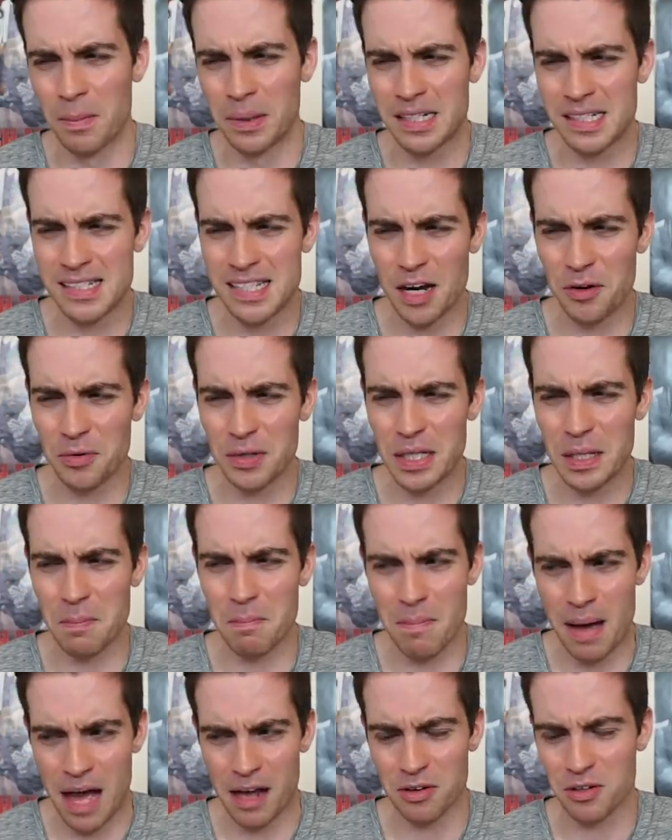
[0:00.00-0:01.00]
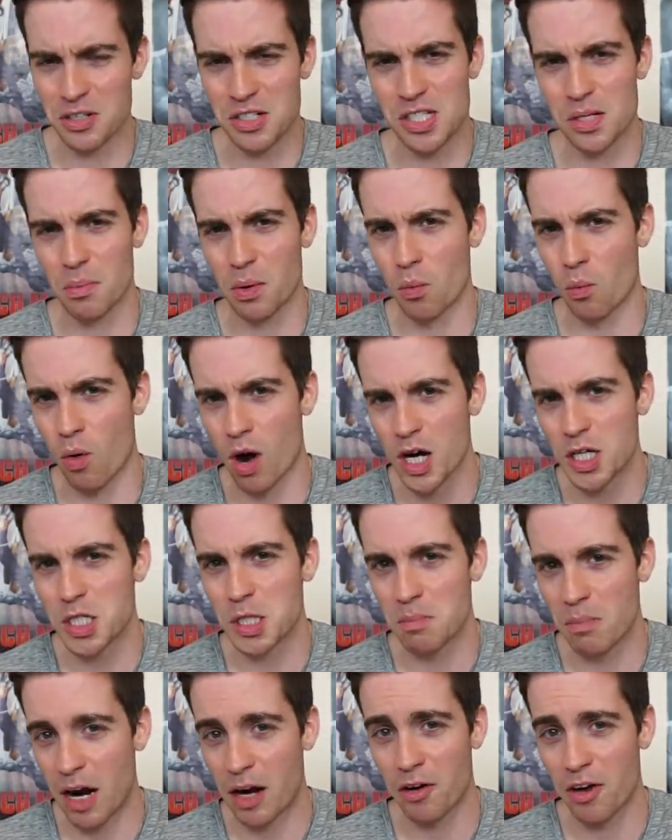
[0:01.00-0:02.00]
But does that really matter to someone
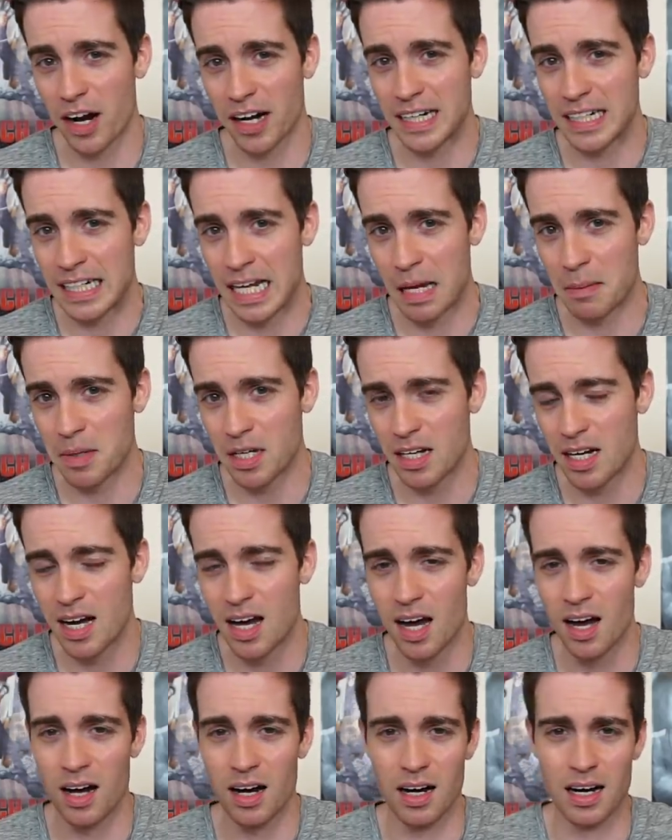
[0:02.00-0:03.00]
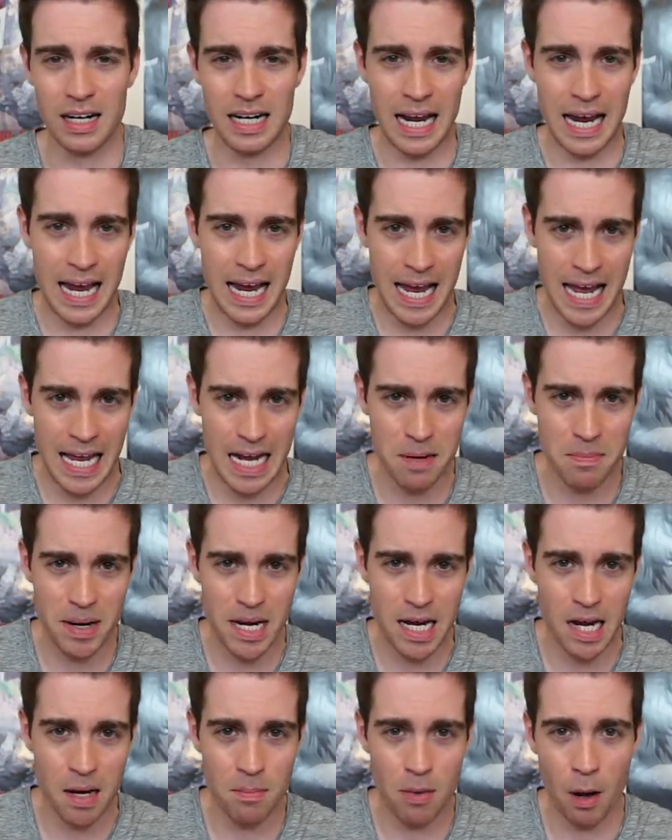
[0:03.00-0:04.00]
watching My Hero Academia? An
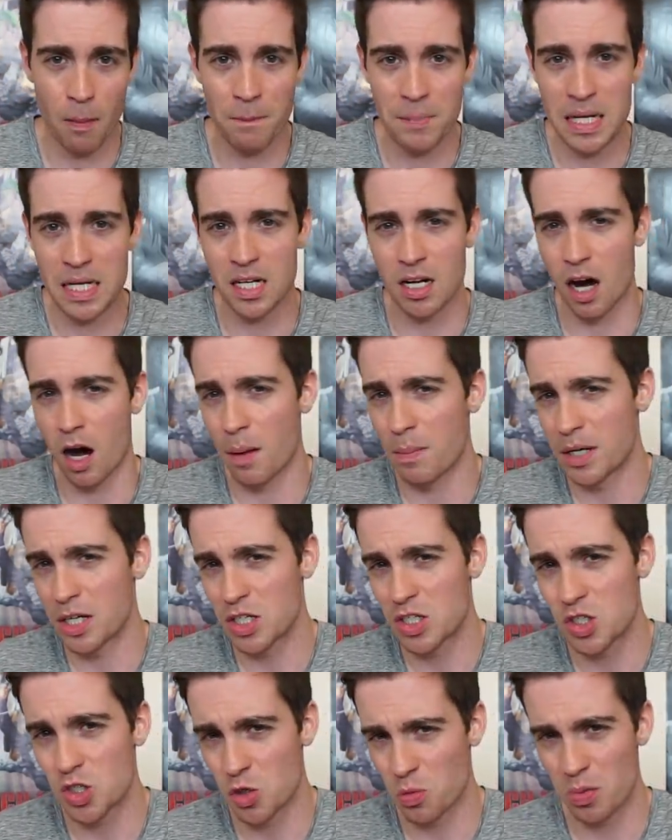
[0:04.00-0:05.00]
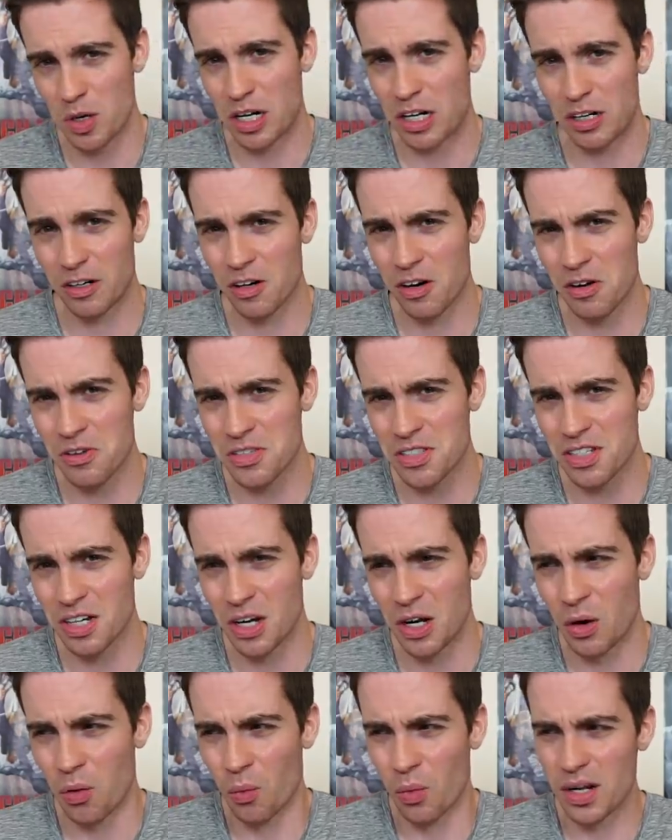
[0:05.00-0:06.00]
anime about becoming superheroes?
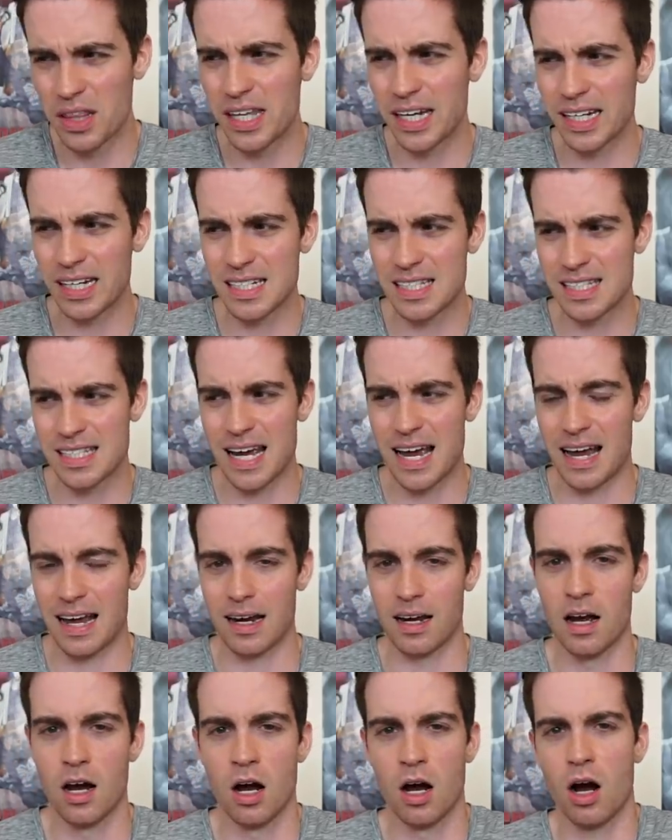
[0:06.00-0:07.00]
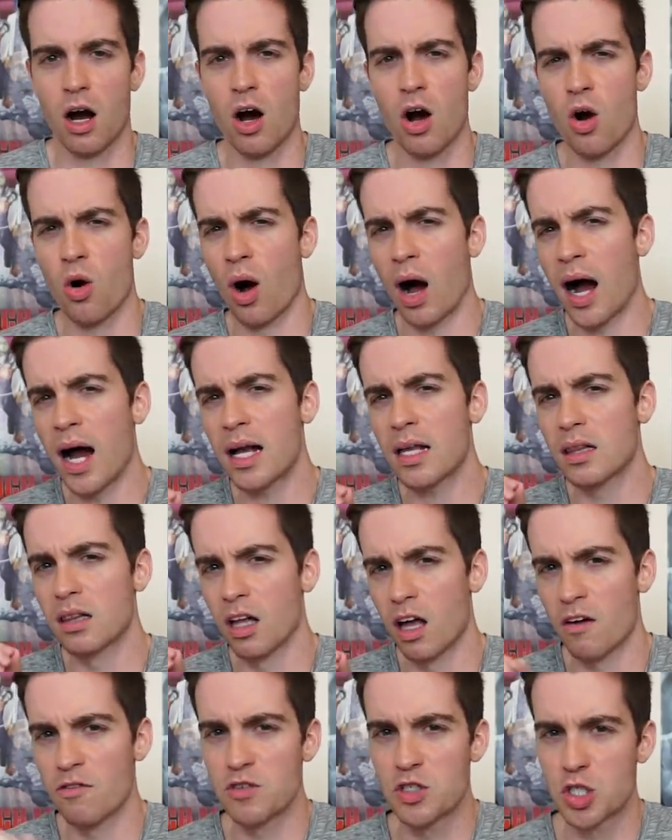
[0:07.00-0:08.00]
What are they gonna say? Oh, I
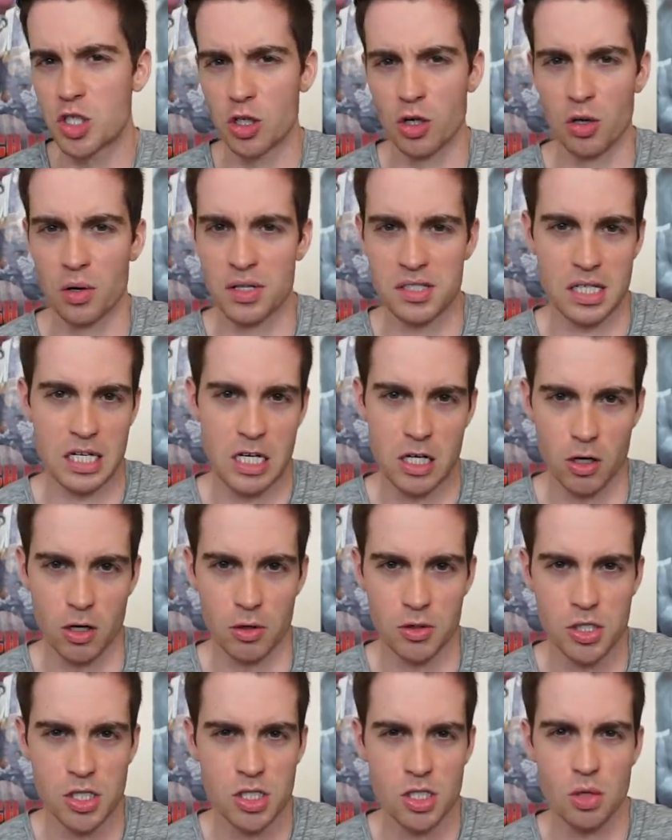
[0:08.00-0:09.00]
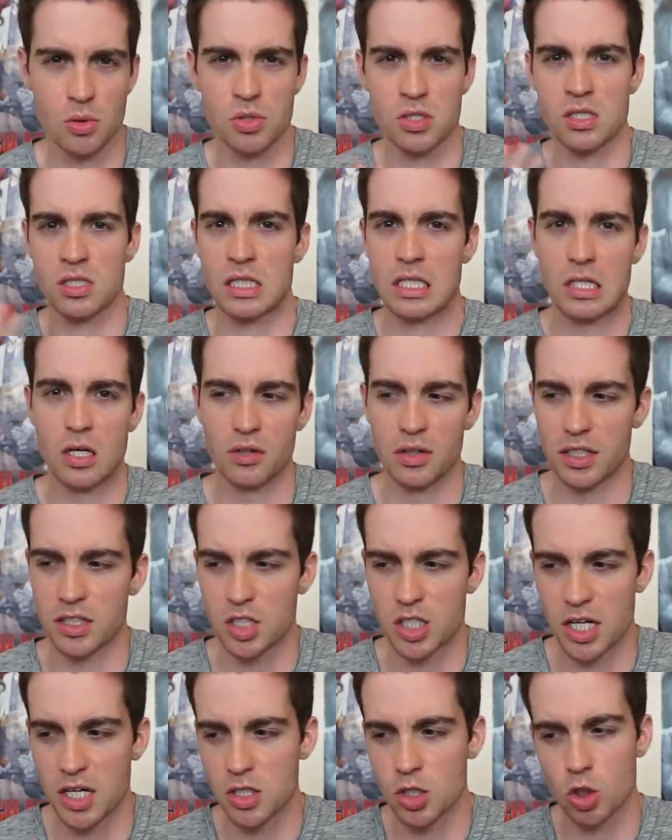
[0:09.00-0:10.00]
love Jiro as a hero. She's so skilled and
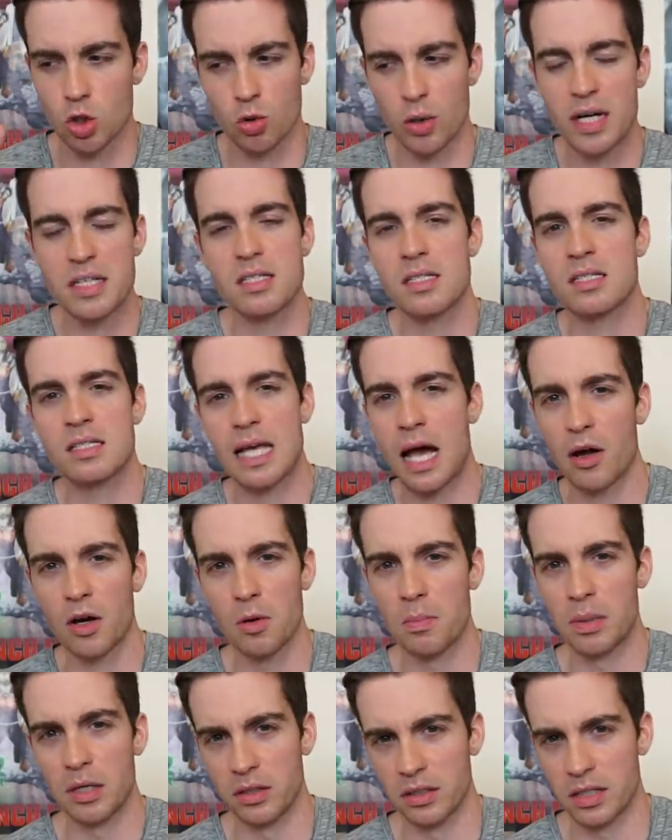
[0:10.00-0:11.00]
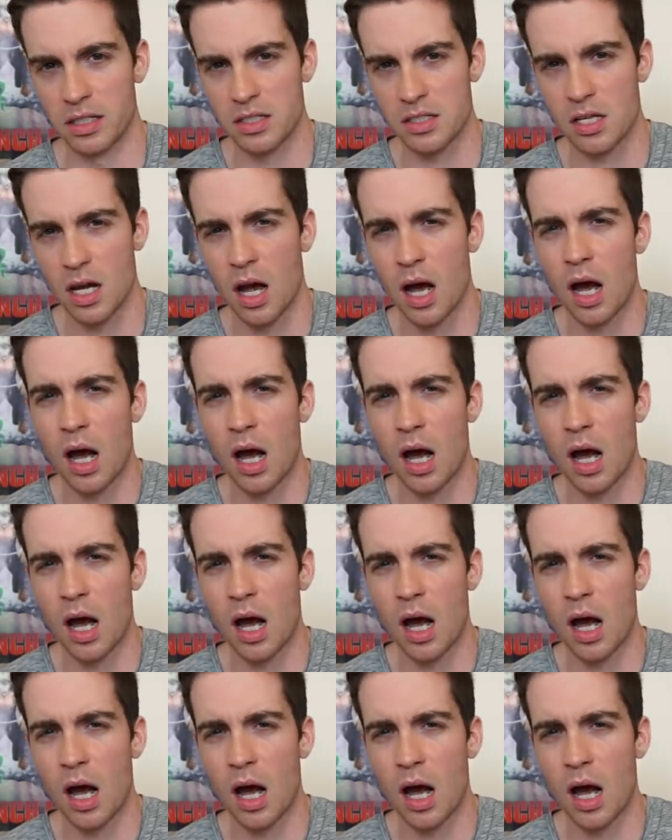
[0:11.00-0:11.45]
she has crazy sound abilities.